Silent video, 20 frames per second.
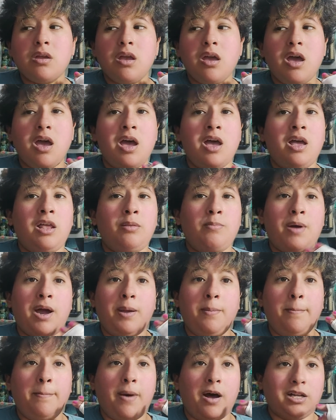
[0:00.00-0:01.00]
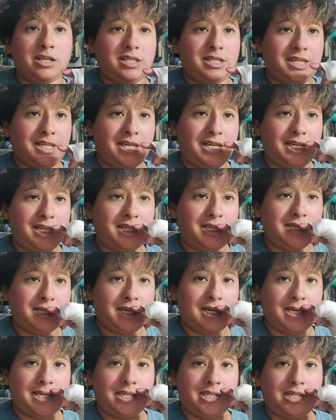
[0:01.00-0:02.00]
And my mustache
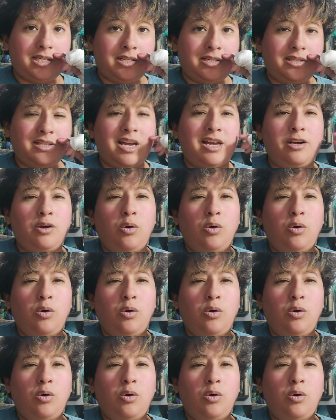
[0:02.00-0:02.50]
is not